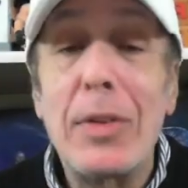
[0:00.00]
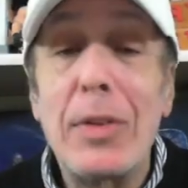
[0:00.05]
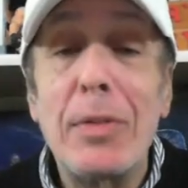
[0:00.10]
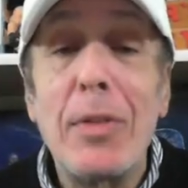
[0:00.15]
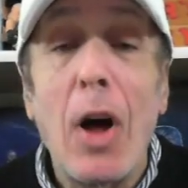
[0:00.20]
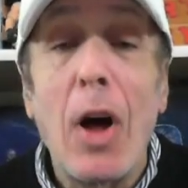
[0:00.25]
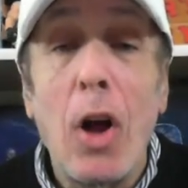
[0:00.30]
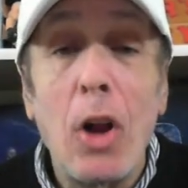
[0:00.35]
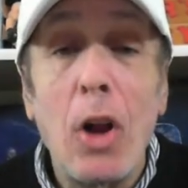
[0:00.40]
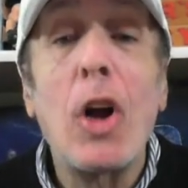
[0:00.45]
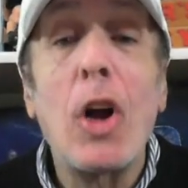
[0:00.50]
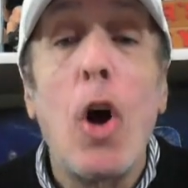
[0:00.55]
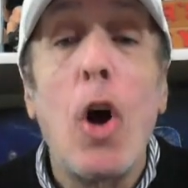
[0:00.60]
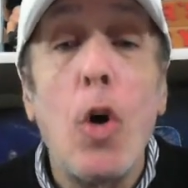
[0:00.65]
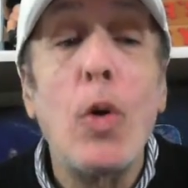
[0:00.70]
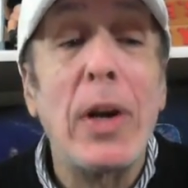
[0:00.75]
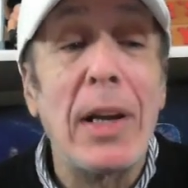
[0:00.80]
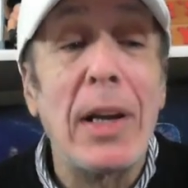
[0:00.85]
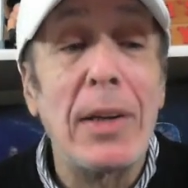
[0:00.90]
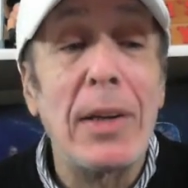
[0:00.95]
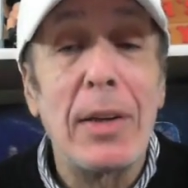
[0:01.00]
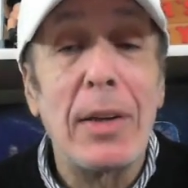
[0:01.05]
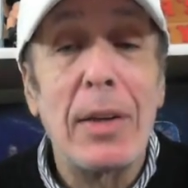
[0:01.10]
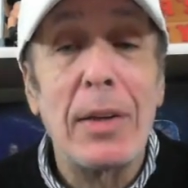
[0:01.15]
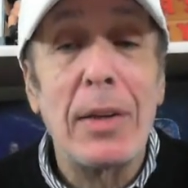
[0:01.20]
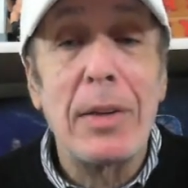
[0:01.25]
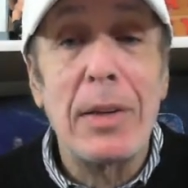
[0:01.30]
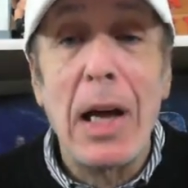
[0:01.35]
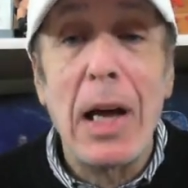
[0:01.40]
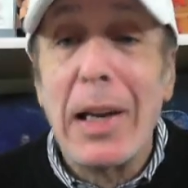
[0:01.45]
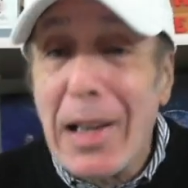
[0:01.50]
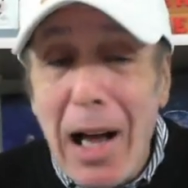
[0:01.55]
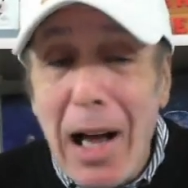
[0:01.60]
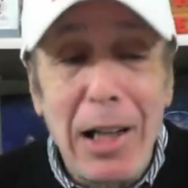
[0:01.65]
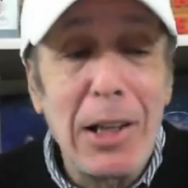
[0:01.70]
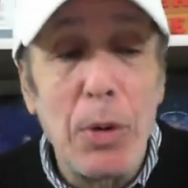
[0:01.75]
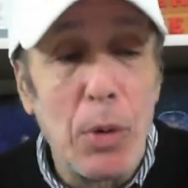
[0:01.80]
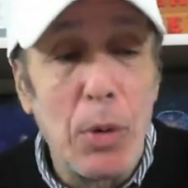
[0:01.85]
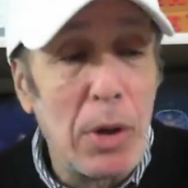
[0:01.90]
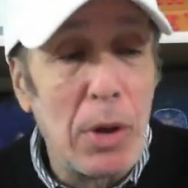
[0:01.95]
Hulk Hogan, not
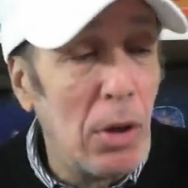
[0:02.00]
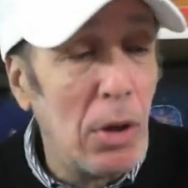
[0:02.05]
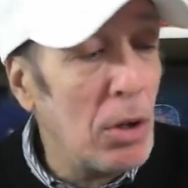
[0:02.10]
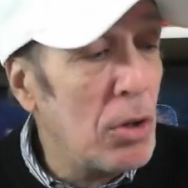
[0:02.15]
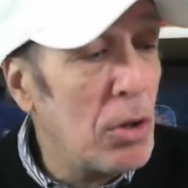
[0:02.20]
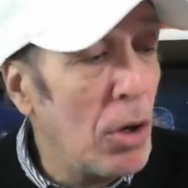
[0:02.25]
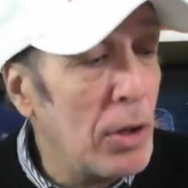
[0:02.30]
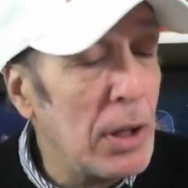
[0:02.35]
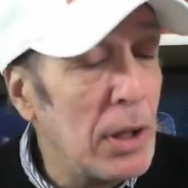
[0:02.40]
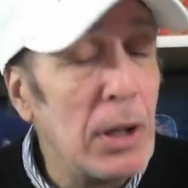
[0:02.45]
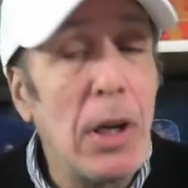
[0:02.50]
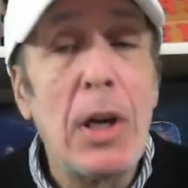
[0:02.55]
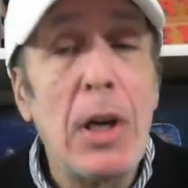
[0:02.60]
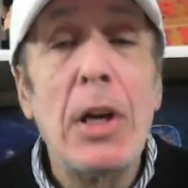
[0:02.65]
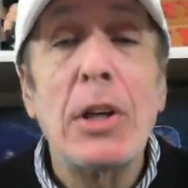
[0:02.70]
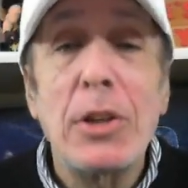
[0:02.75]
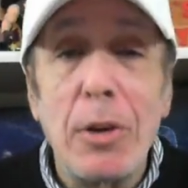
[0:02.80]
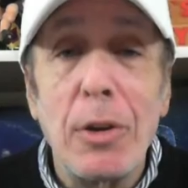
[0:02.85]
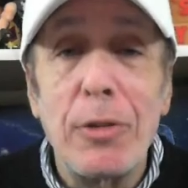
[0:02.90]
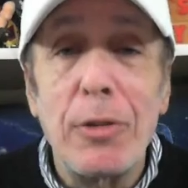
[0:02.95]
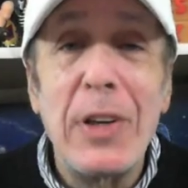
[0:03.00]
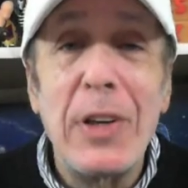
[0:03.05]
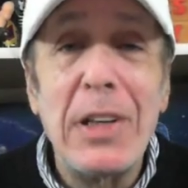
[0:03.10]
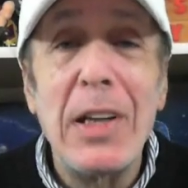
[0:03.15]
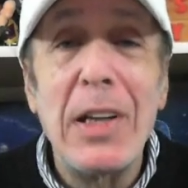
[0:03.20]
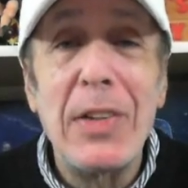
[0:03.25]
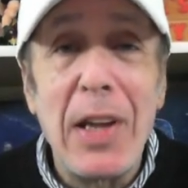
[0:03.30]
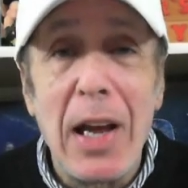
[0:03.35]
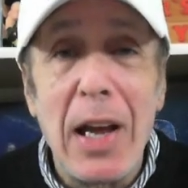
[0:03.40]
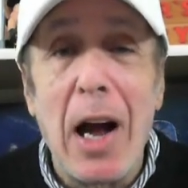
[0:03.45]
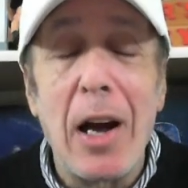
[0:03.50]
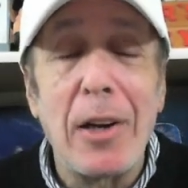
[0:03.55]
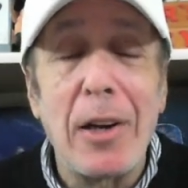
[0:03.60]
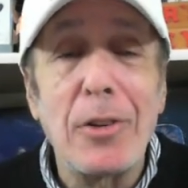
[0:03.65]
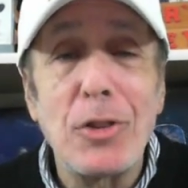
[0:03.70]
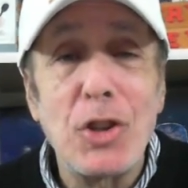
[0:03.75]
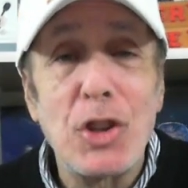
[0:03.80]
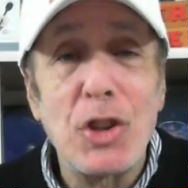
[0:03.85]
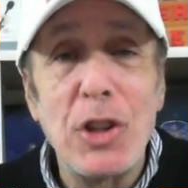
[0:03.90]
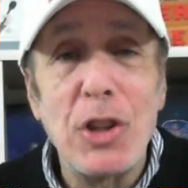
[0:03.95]
Hollywood Hulk Hogan, defeated the Iron
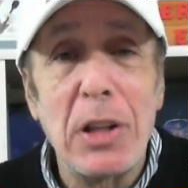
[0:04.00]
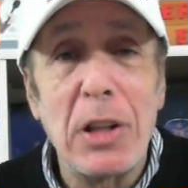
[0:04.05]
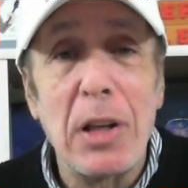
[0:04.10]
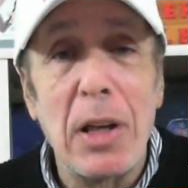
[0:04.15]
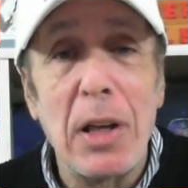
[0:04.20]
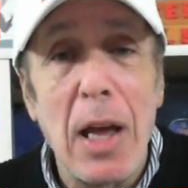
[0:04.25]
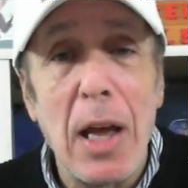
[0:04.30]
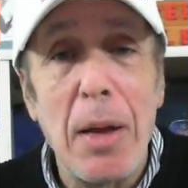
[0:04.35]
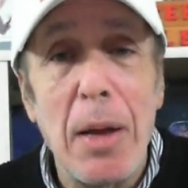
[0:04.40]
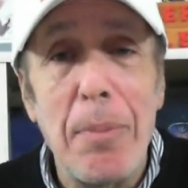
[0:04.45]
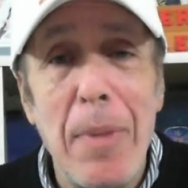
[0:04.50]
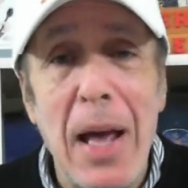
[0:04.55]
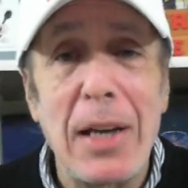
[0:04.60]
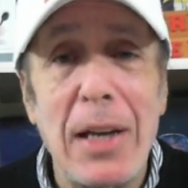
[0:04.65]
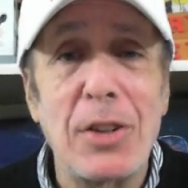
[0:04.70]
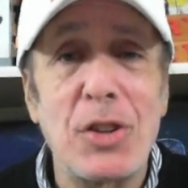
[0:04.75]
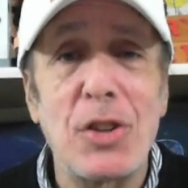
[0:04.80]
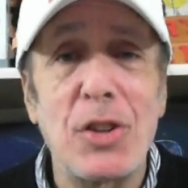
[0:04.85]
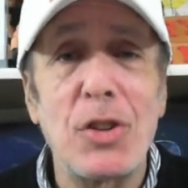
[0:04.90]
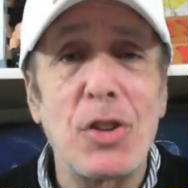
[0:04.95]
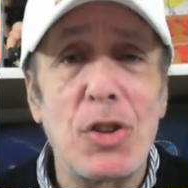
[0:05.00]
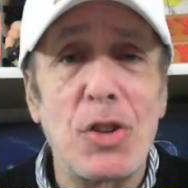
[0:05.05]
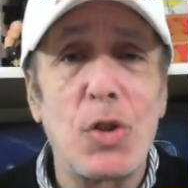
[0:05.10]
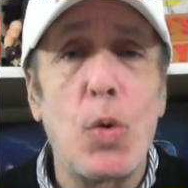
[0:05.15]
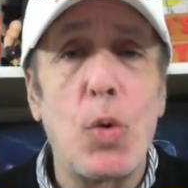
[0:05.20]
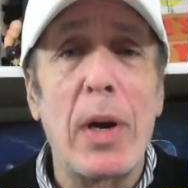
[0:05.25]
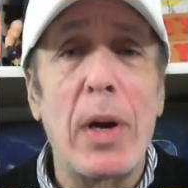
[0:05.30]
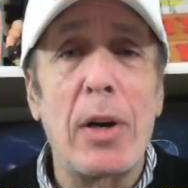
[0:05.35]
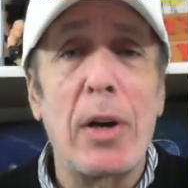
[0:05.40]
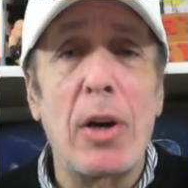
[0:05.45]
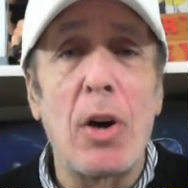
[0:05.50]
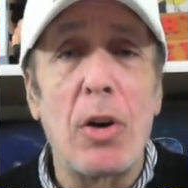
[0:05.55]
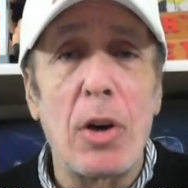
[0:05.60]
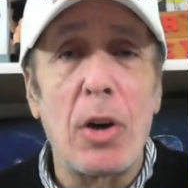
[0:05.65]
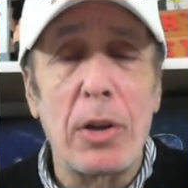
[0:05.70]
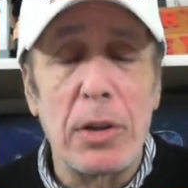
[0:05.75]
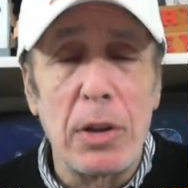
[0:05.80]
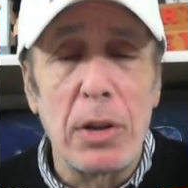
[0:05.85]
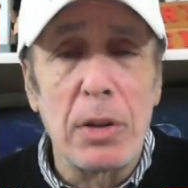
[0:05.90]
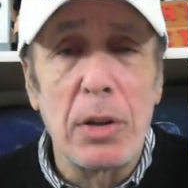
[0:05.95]
Sheik at Madison Square
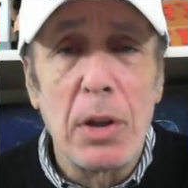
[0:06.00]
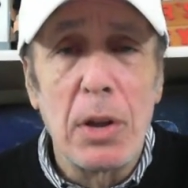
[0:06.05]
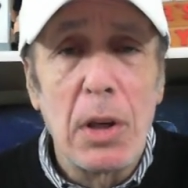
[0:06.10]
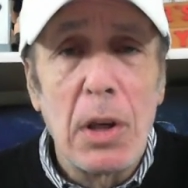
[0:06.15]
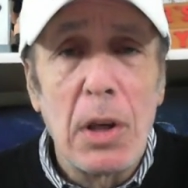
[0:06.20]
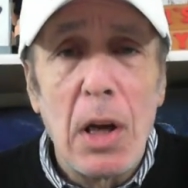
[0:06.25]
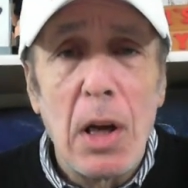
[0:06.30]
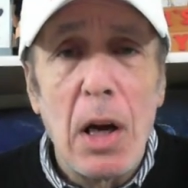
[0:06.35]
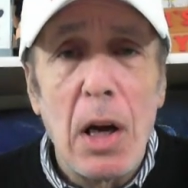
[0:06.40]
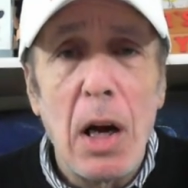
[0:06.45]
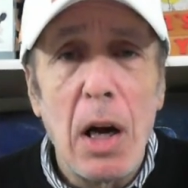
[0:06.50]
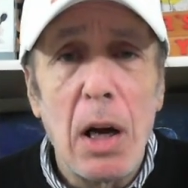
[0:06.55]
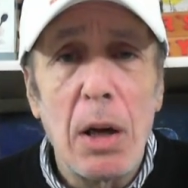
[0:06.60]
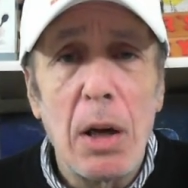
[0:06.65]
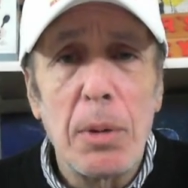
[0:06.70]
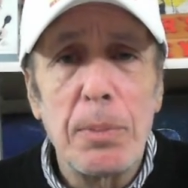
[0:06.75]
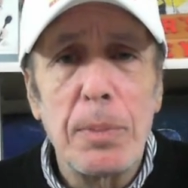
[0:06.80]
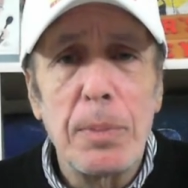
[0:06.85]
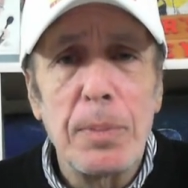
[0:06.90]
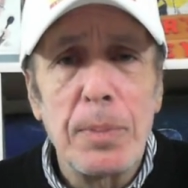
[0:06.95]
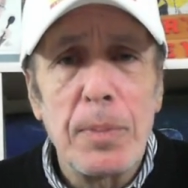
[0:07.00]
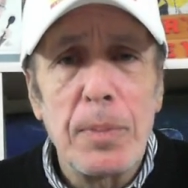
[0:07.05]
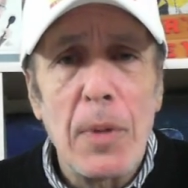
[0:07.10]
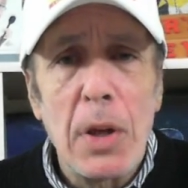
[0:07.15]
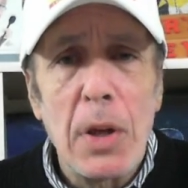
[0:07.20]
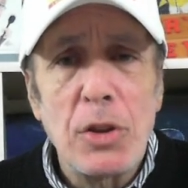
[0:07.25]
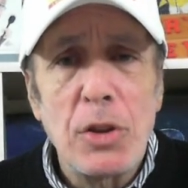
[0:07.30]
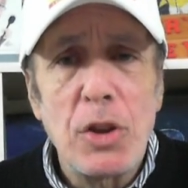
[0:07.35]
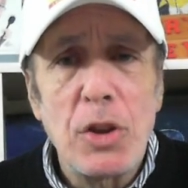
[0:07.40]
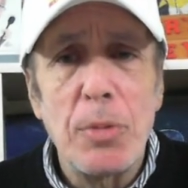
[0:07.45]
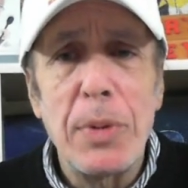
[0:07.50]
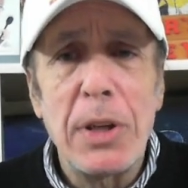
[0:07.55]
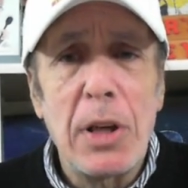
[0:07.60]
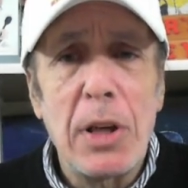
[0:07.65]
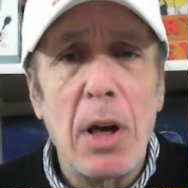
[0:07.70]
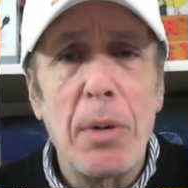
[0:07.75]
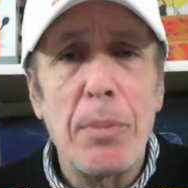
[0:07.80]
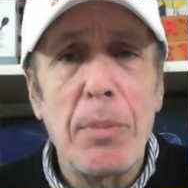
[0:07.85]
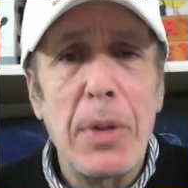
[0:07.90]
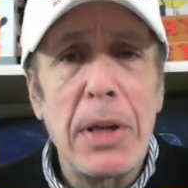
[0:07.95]
Garden to
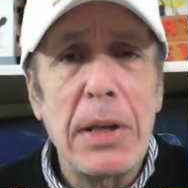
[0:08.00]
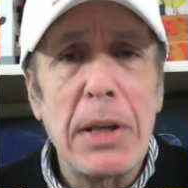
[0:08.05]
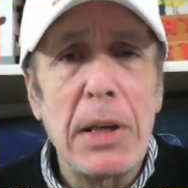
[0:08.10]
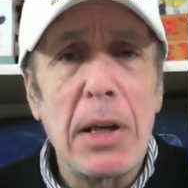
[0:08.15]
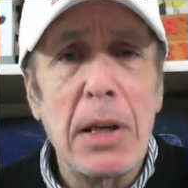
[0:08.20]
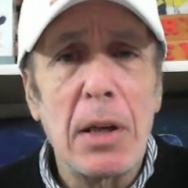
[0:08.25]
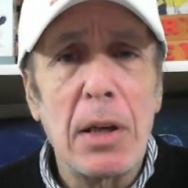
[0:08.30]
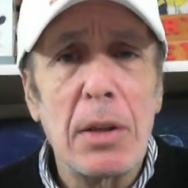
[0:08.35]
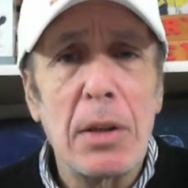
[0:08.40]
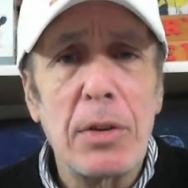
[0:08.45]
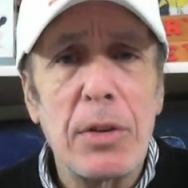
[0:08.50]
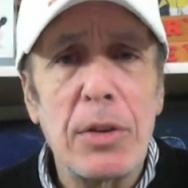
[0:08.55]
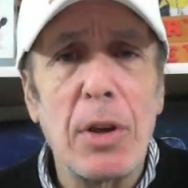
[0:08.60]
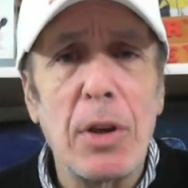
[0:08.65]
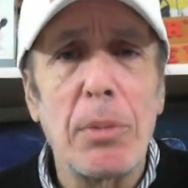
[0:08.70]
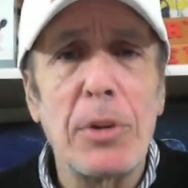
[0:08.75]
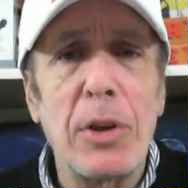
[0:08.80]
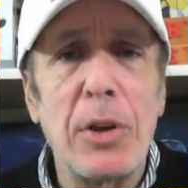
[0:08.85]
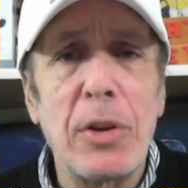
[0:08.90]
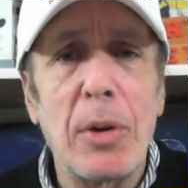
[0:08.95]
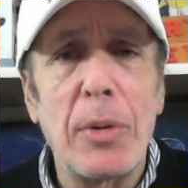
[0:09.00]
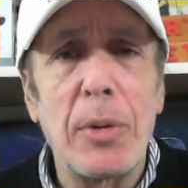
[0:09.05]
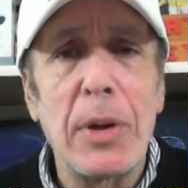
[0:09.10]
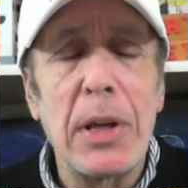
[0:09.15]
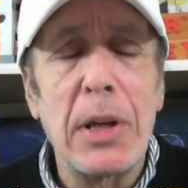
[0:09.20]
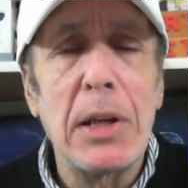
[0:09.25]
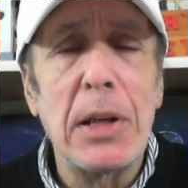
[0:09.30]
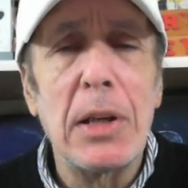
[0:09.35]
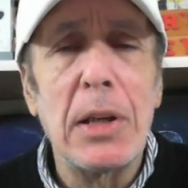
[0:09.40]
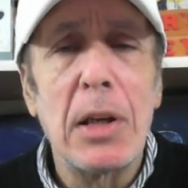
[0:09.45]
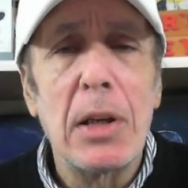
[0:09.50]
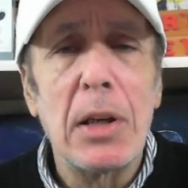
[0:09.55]
become the WWE